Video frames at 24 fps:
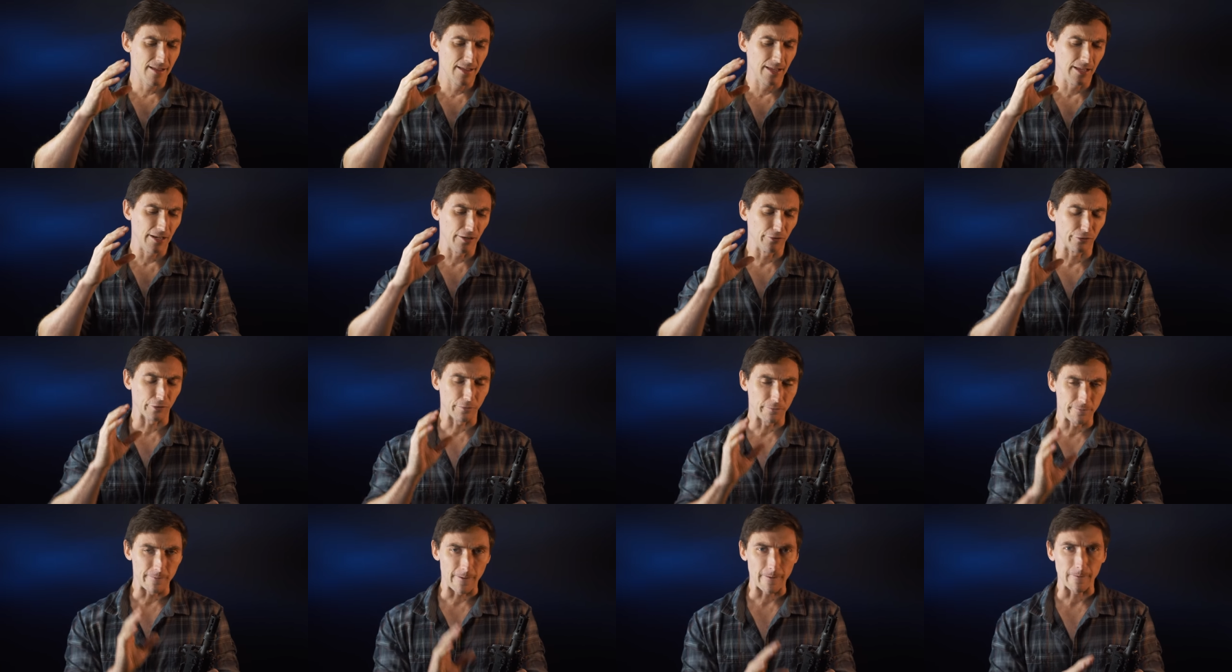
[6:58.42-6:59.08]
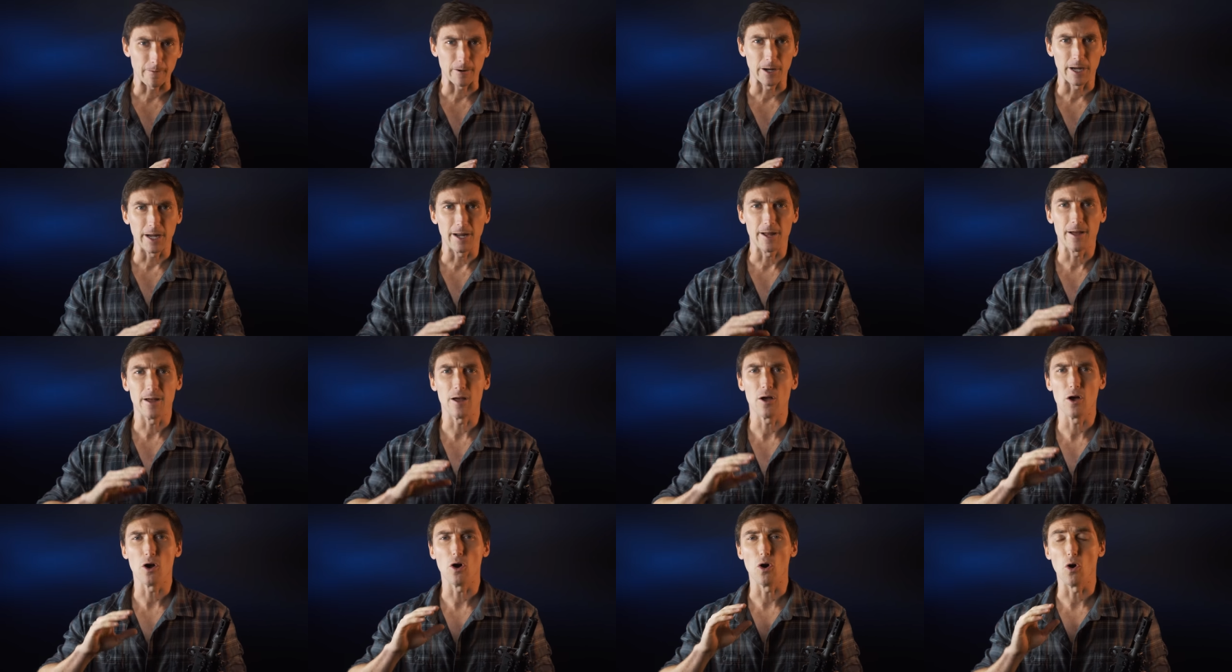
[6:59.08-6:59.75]
It is a very
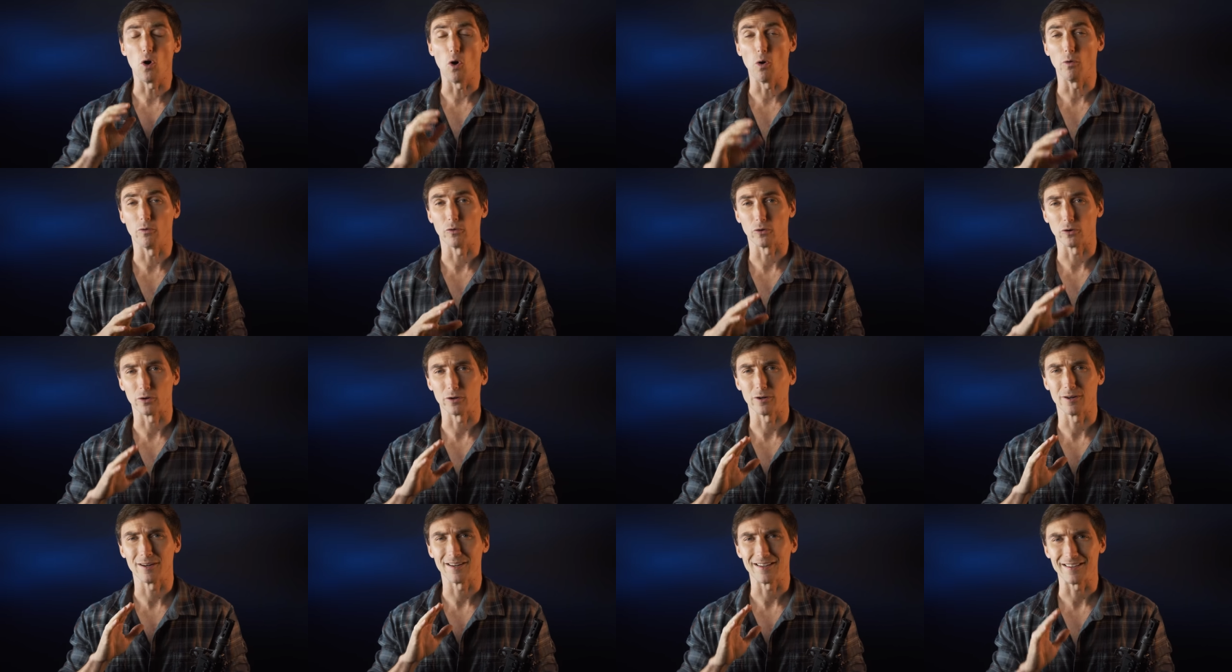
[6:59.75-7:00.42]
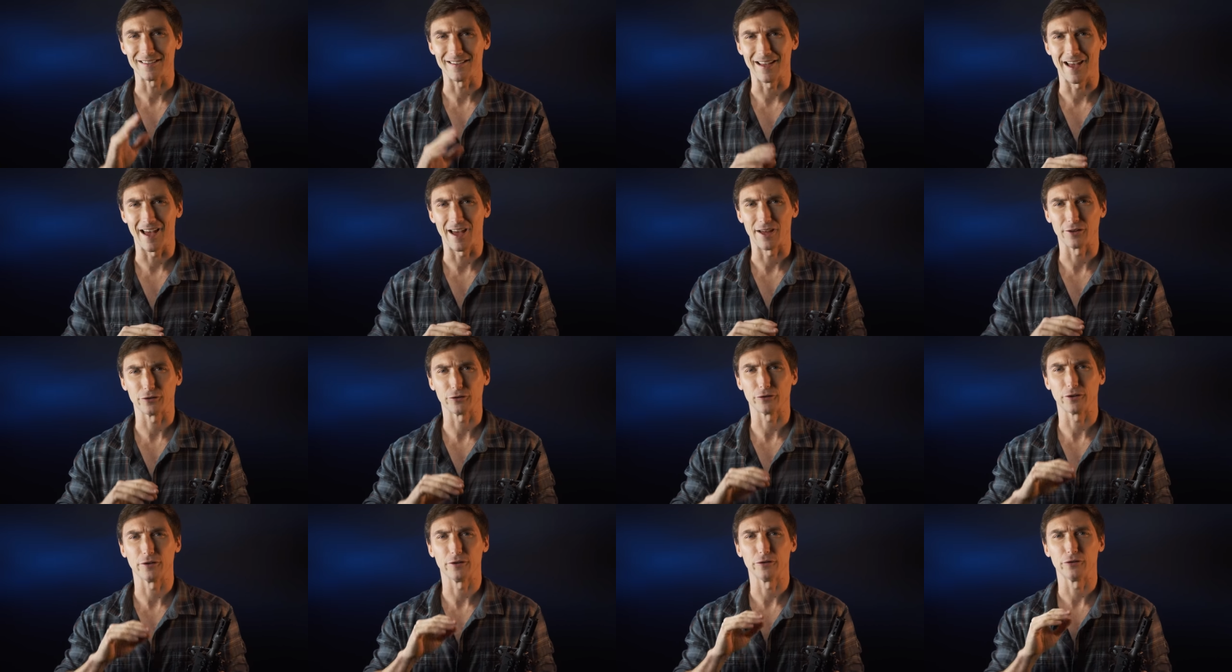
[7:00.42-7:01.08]

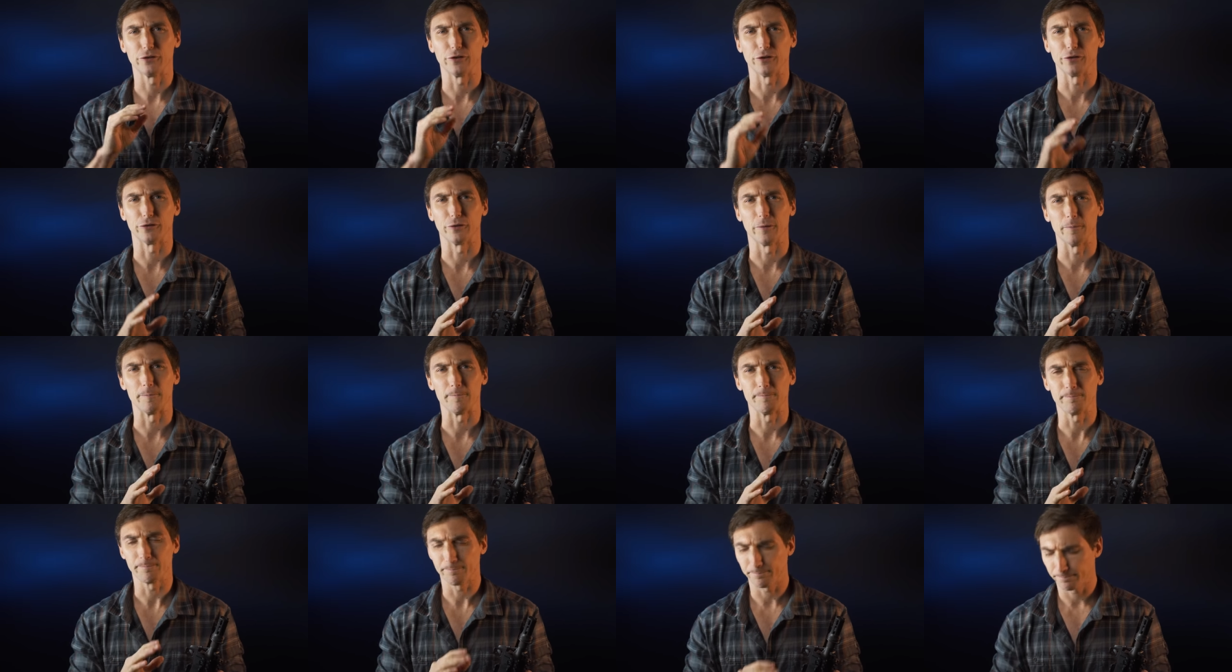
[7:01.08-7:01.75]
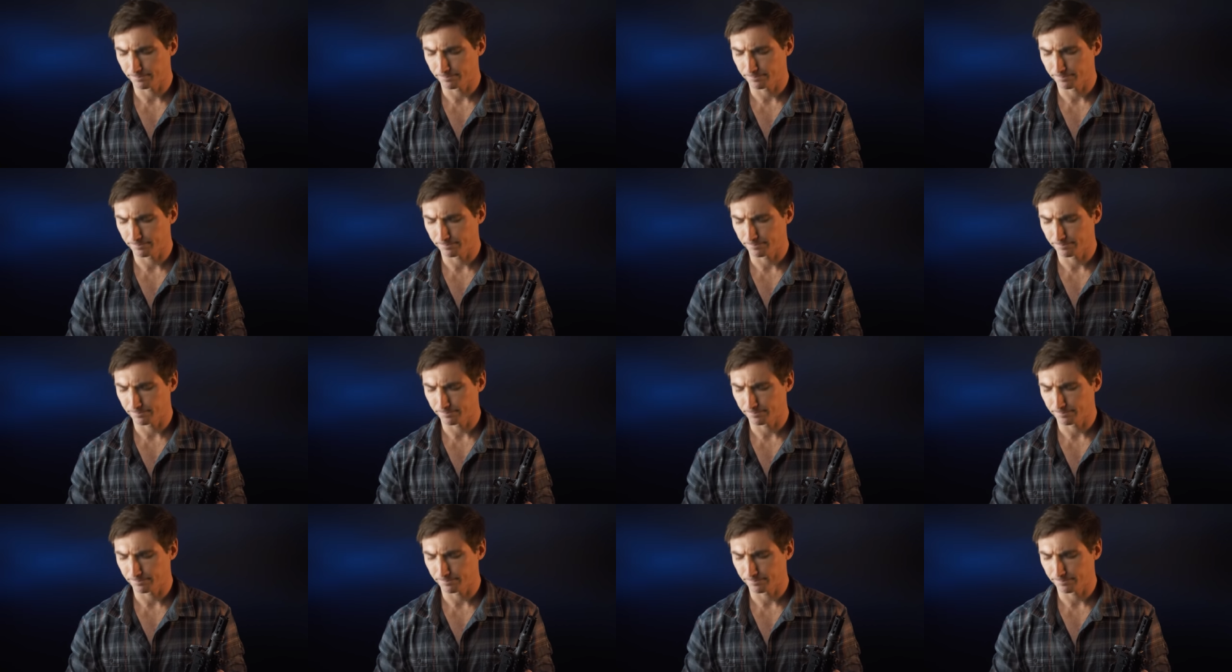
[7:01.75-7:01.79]
over-gassed system.